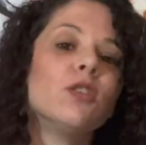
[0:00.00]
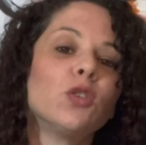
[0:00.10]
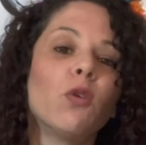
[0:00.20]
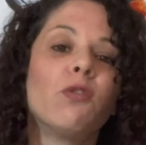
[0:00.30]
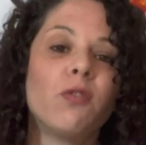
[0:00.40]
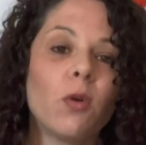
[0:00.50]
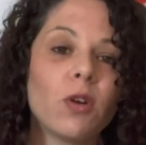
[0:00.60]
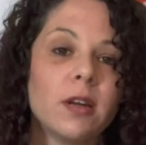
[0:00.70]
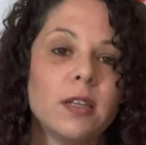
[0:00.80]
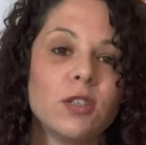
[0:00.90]
so
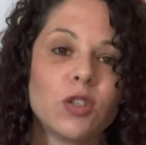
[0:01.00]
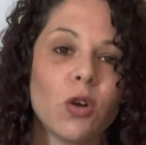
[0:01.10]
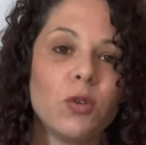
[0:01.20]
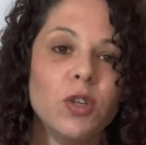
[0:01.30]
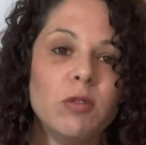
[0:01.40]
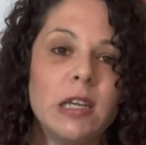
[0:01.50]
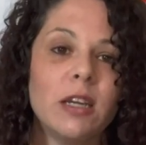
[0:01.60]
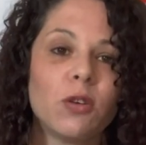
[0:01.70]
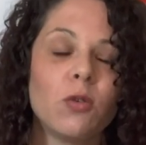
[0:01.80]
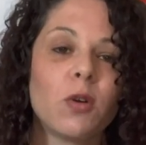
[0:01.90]
foreign and so unique
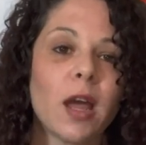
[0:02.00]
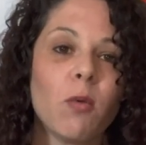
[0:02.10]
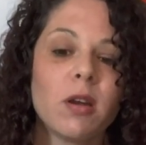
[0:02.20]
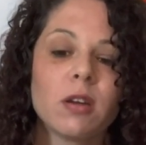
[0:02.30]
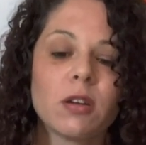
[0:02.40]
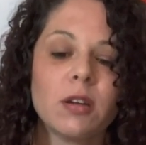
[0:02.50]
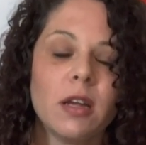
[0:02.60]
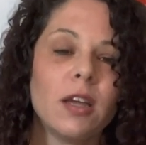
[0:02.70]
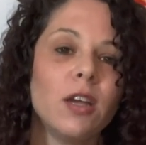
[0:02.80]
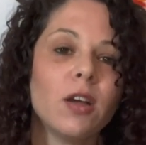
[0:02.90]
and cool. And I wonder,
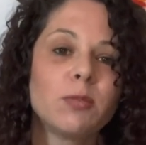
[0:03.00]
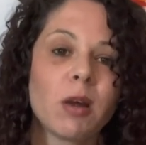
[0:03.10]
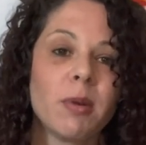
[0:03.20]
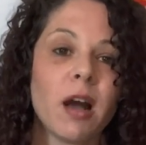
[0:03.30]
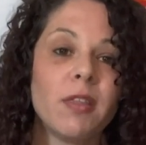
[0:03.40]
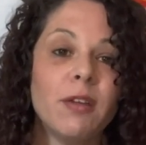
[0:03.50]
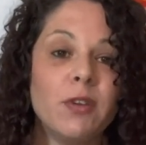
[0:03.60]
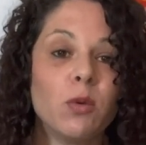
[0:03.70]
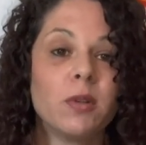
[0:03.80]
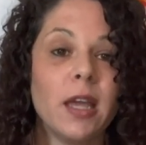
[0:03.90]
you know, that's probably how they
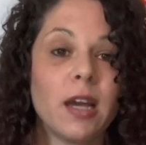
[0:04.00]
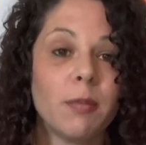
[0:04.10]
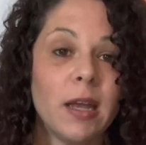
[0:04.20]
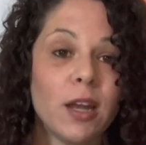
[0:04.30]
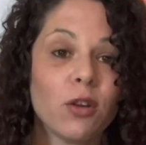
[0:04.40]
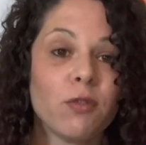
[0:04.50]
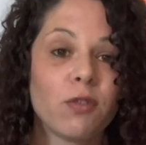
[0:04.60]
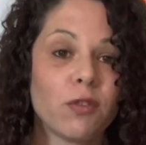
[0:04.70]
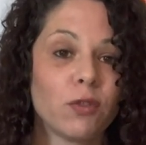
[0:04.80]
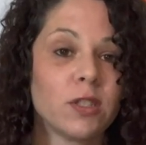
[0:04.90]
feel when they come here for
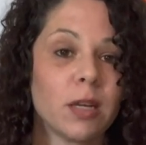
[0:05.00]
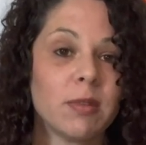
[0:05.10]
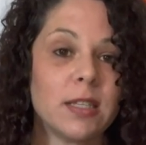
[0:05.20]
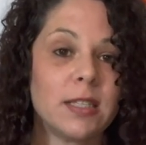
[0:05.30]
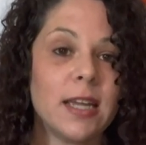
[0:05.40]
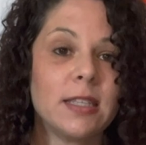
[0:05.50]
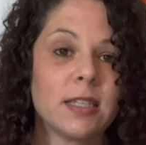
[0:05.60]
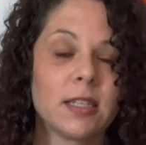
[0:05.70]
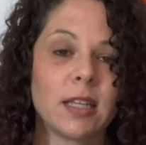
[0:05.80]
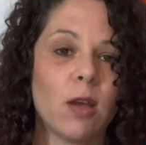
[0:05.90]
the first time to the States.
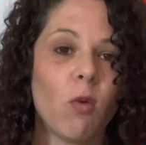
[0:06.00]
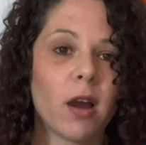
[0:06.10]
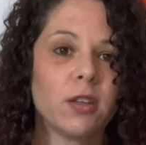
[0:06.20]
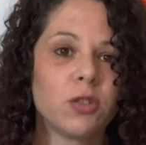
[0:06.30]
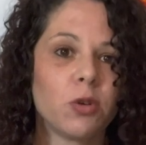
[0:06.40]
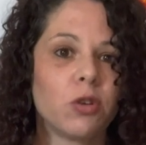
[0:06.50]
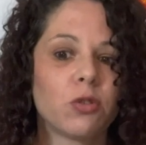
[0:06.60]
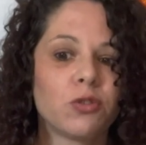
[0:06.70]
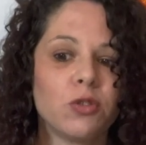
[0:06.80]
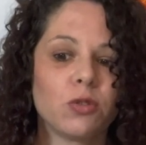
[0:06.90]
It's like they walk into our
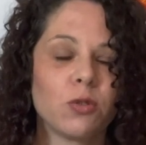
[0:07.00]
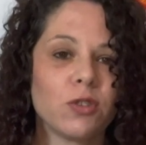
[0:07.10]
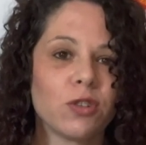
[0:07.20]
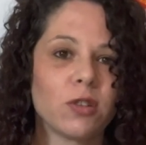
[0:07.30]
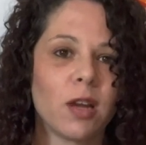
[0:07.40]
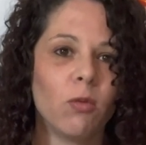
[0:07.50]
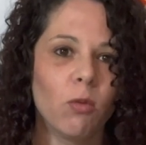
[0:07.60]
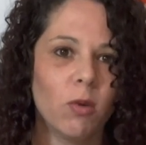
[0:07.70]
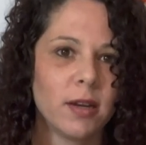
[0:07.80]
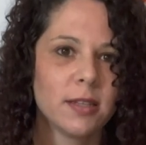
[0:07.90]
grocery stores and they're like, well,
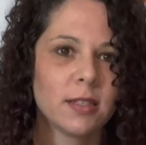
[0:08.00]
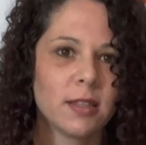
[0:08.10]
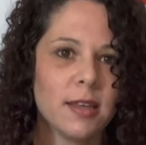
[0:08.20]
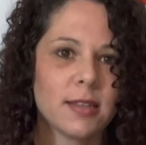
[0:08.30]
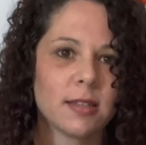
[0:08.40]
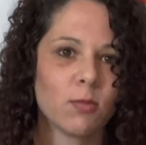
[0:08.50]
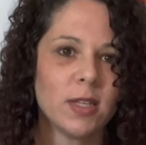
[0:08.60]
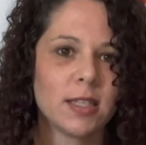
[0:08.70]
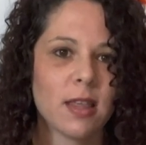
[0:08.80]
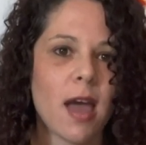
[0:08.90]
what is this?
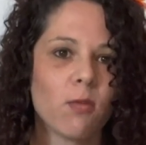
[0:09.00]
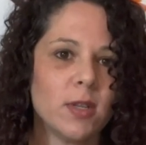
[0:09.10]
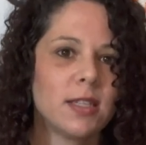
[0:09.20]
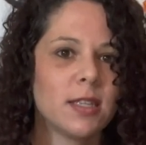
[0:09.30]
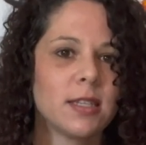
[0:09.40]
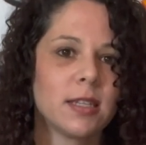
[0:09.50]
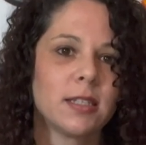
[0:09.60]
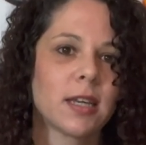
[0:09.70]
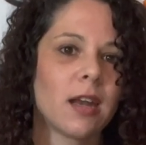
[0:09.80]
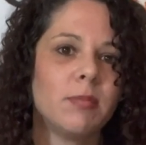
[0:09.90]
What's that? What's this? And it's
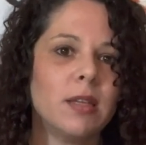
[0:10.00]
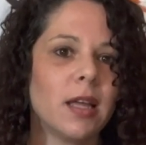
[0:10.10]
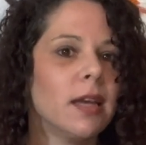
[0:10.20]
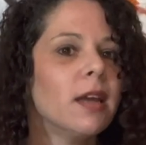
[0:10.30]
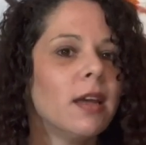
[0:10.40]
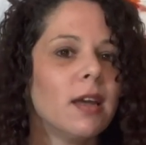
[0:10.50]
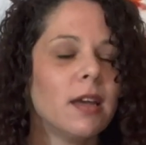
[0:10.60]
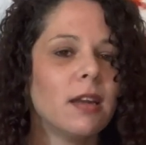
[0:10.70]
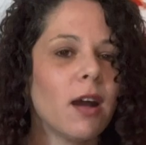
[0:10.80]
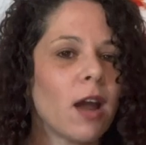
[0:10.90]
gotta be like,
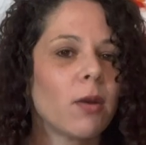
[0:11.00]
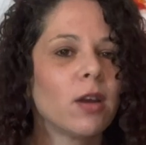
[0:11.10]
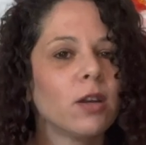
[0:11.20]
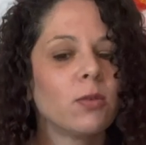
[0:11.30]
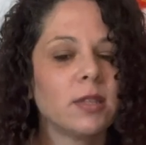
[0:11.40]
you know, how do I cook with